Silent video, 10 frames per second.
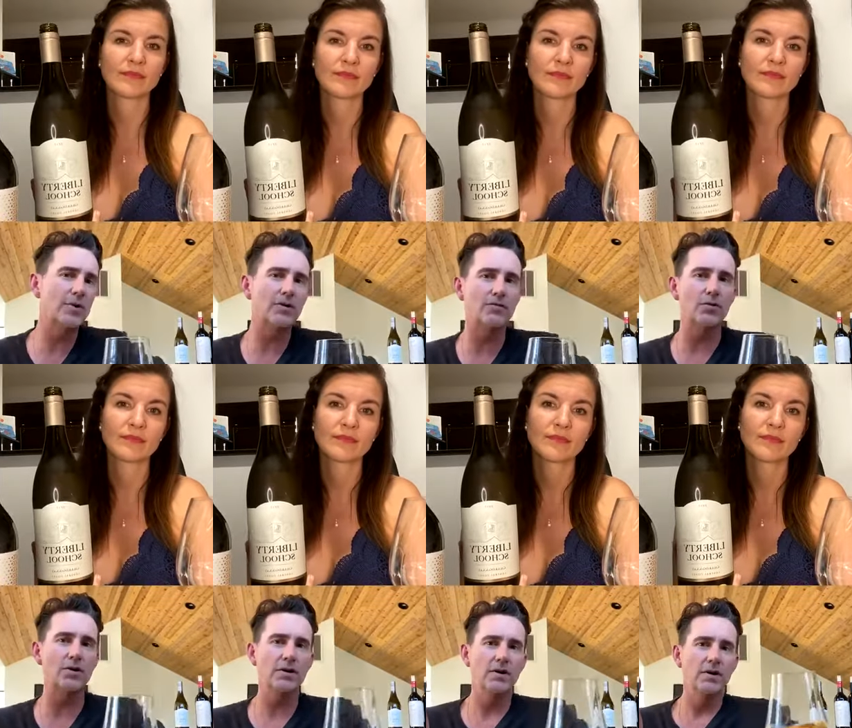Speaker 1: of
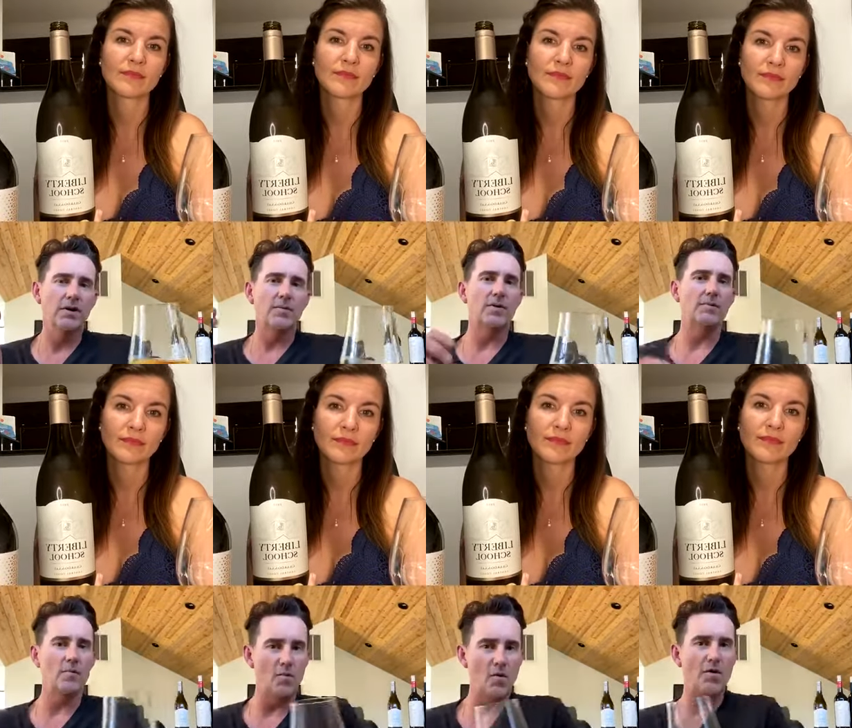wood, but
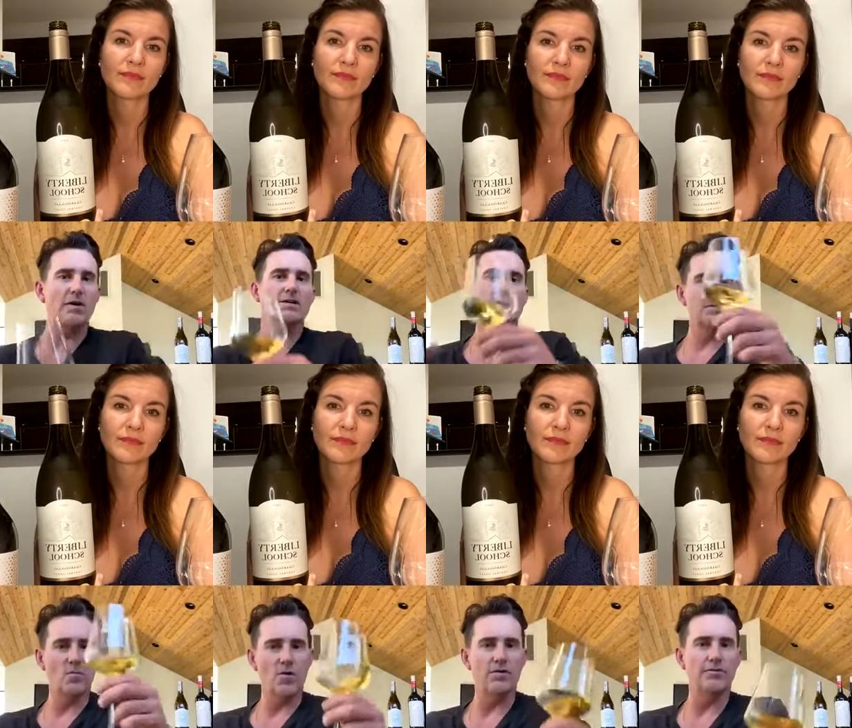more, it's, it's more
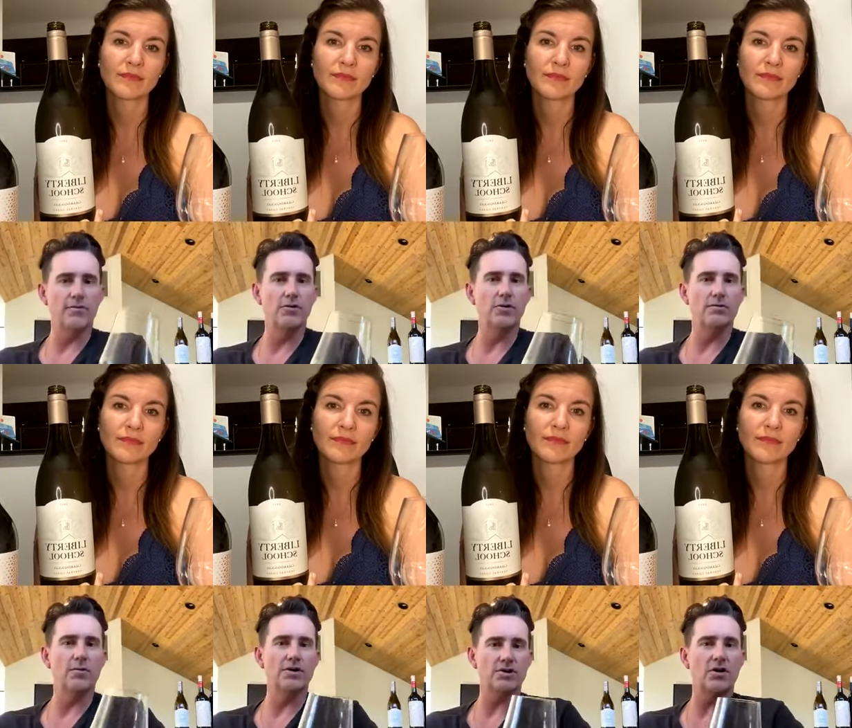the fruit of what
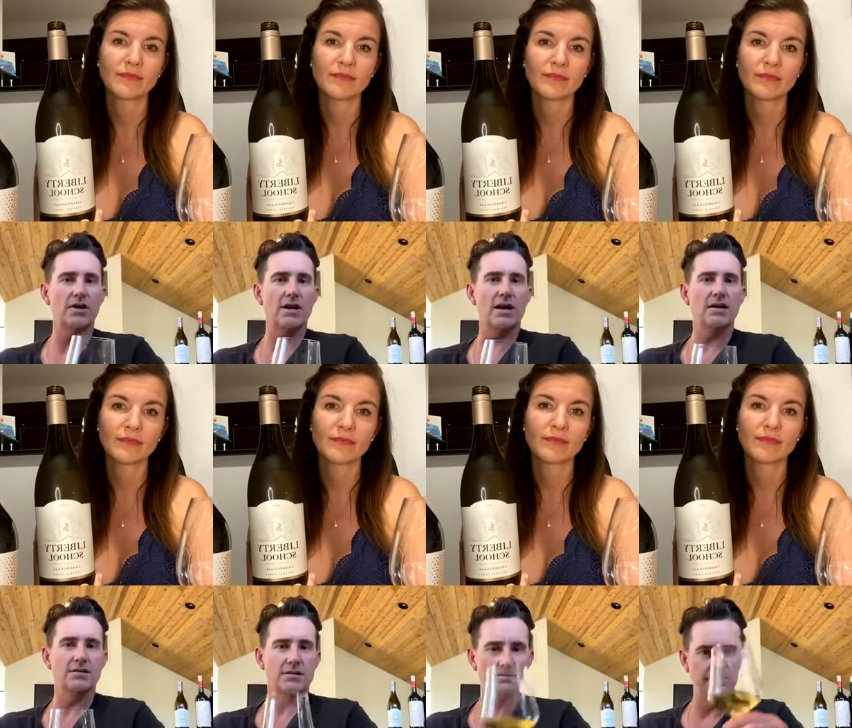Chardonnay
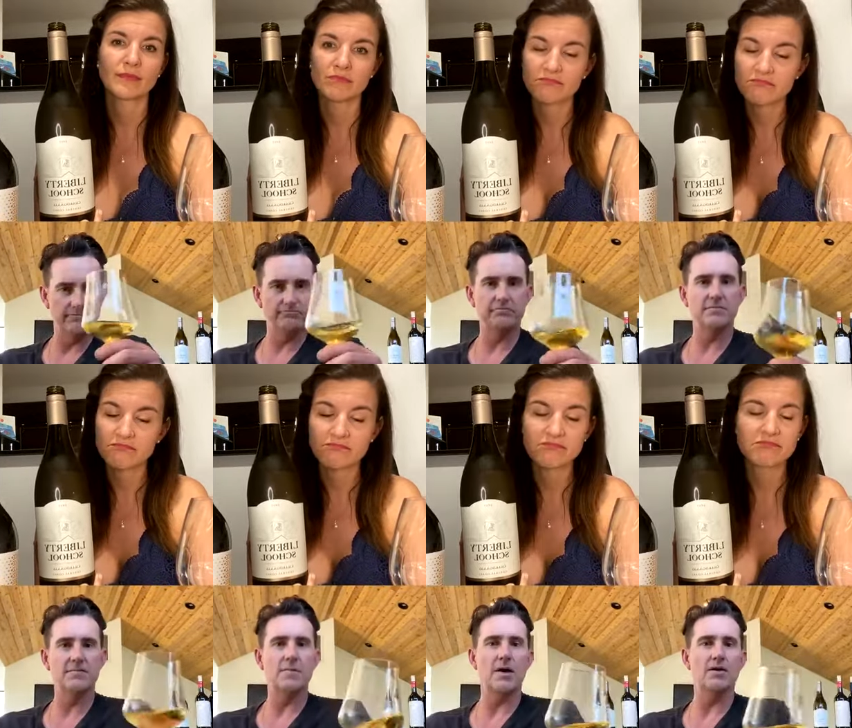actually
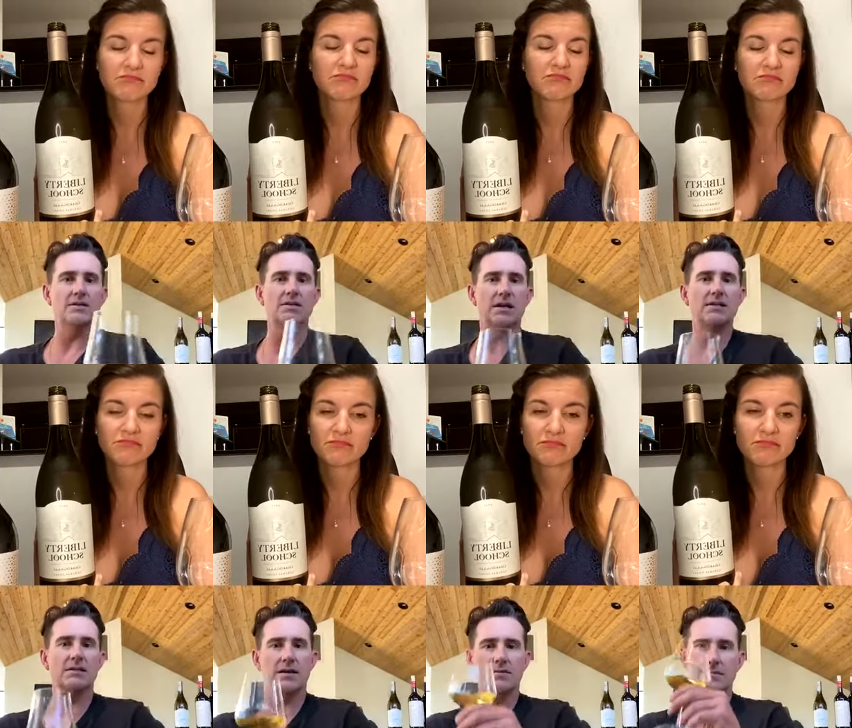smells and tastes
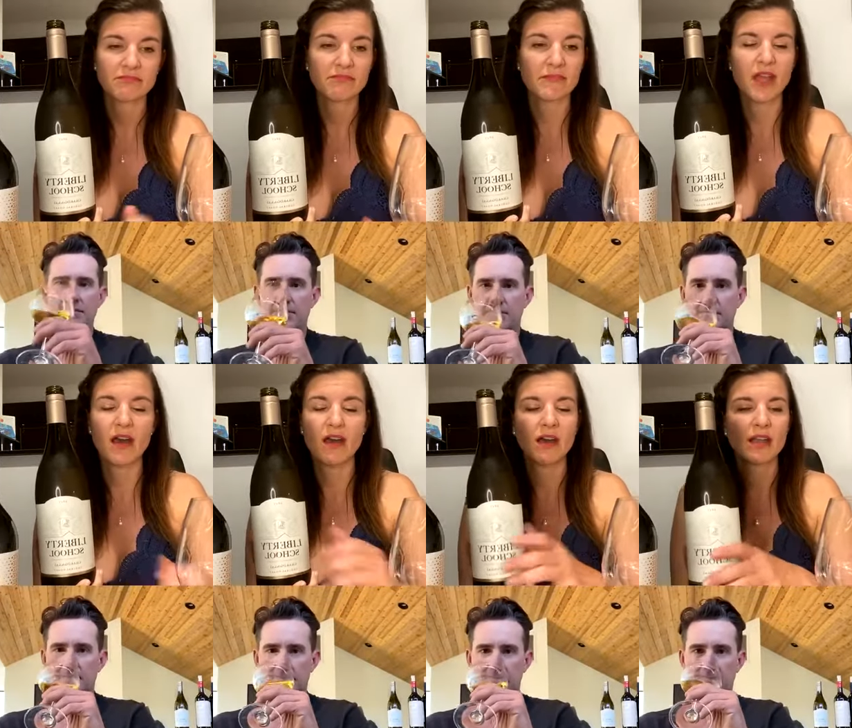like.
Speaker 2: Oh,
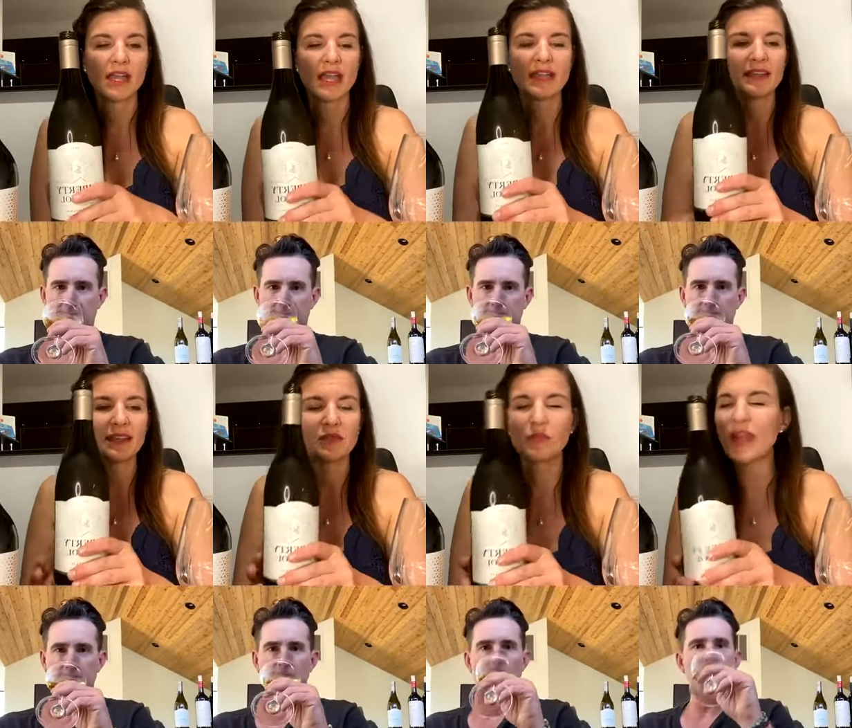and
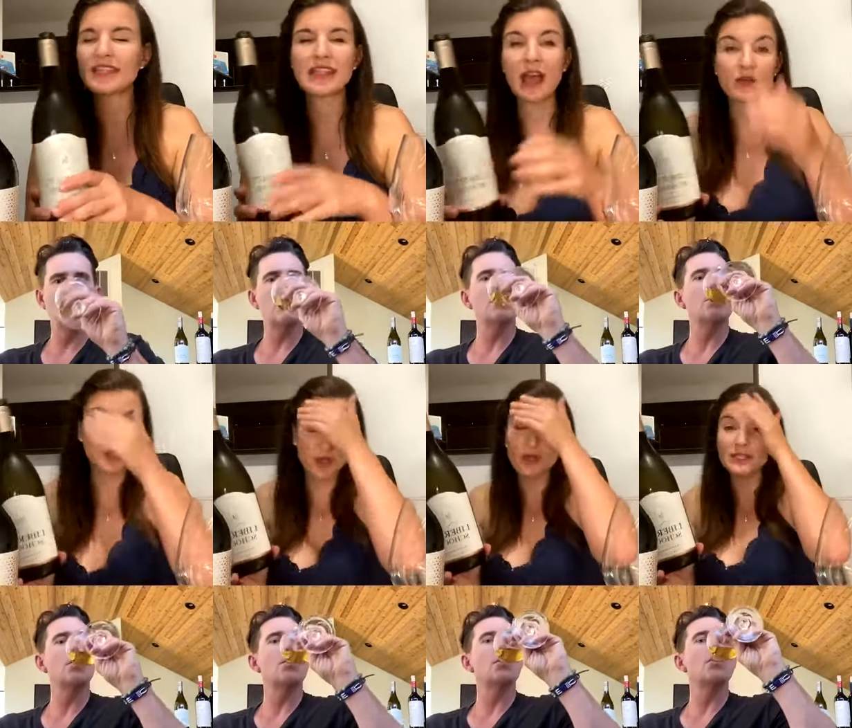right now, you
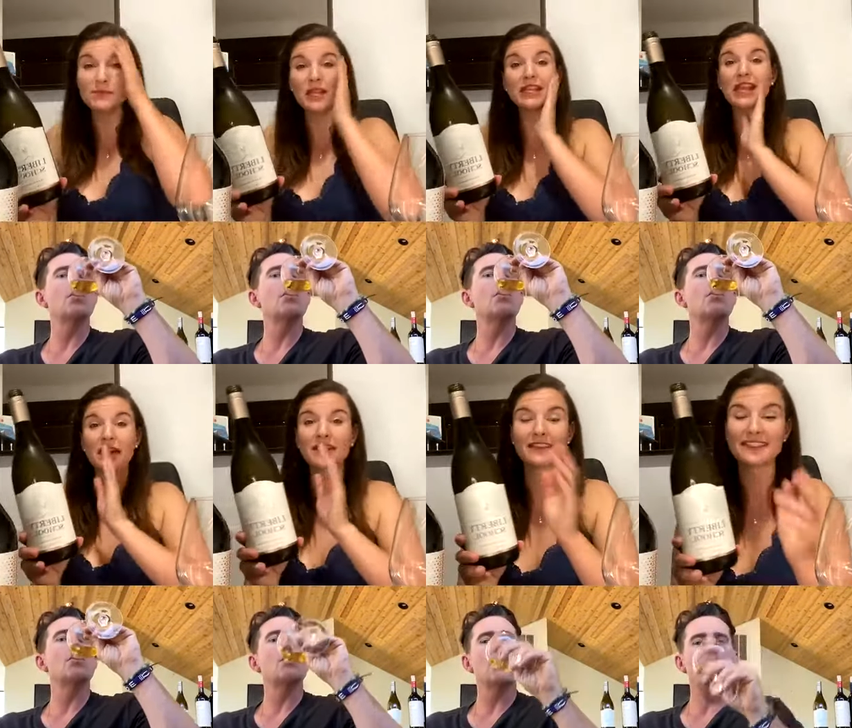know, it's bloody hot
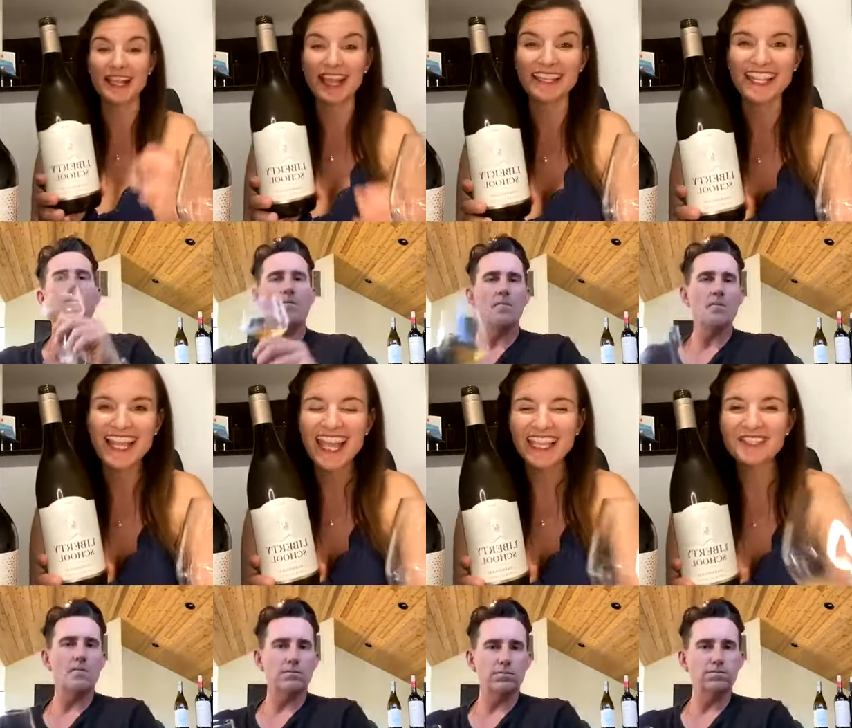outside.
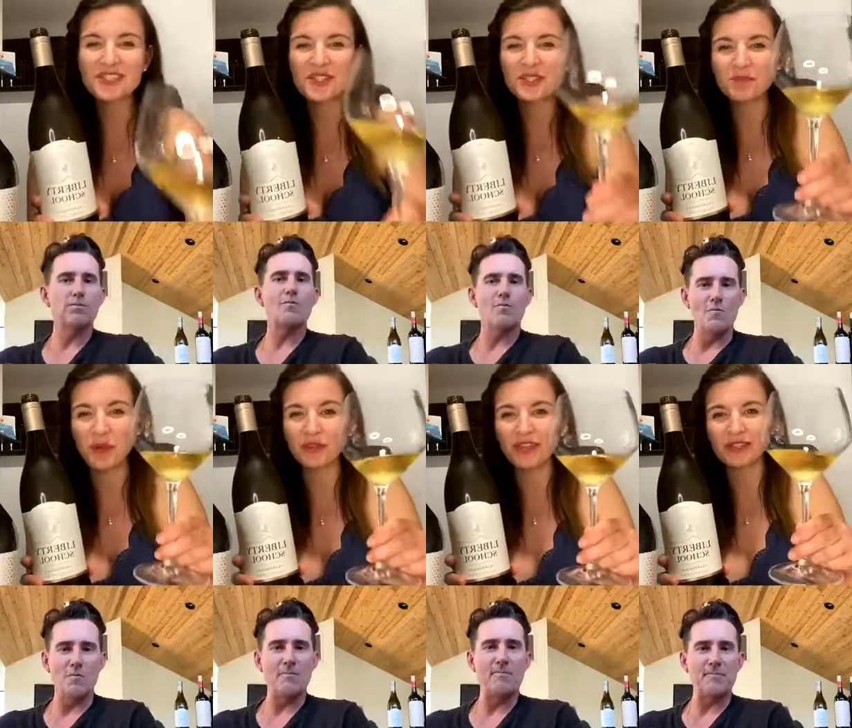It's just
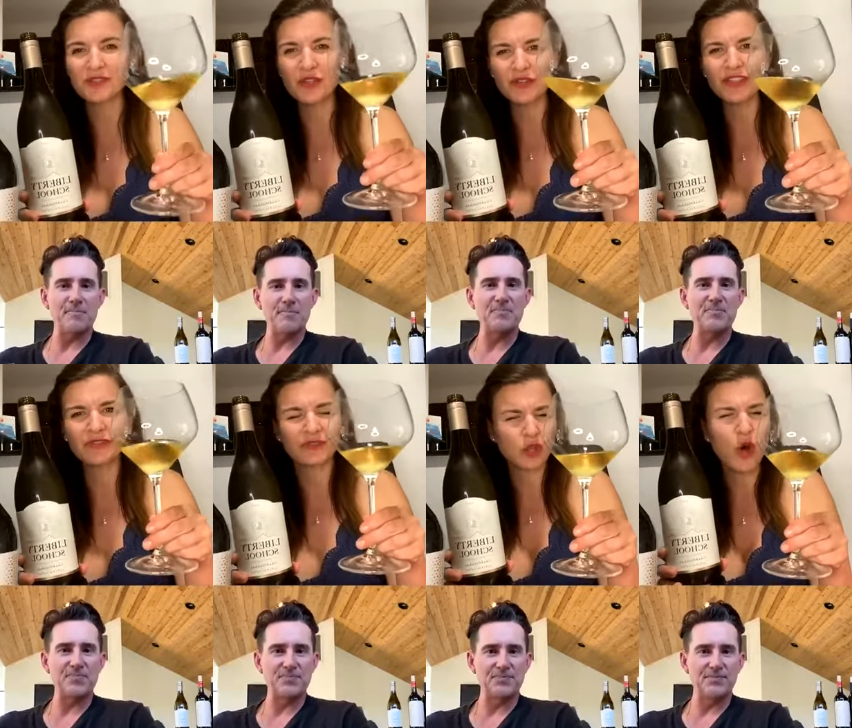perfect. You serve it
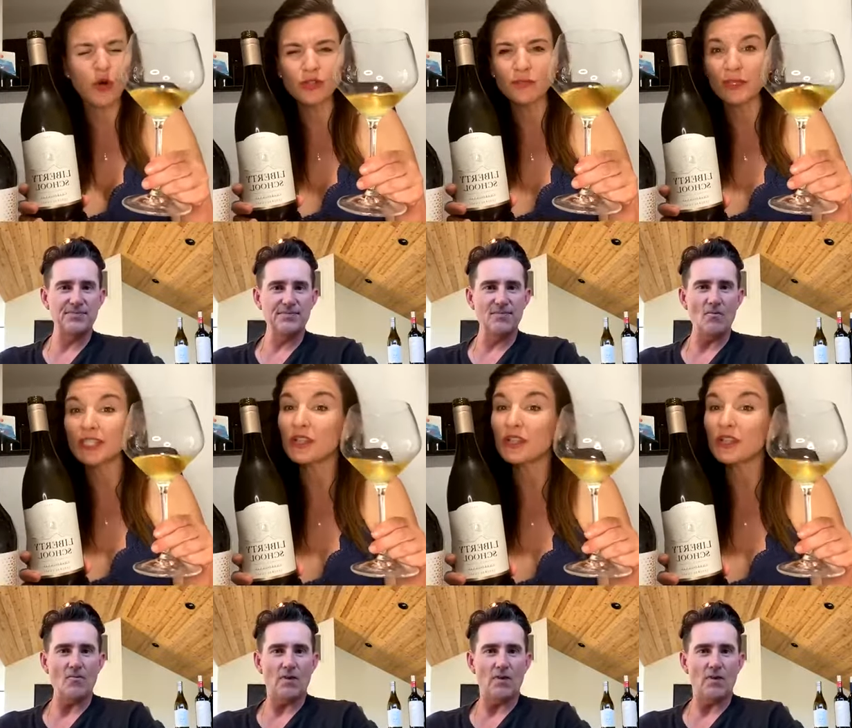cold, but not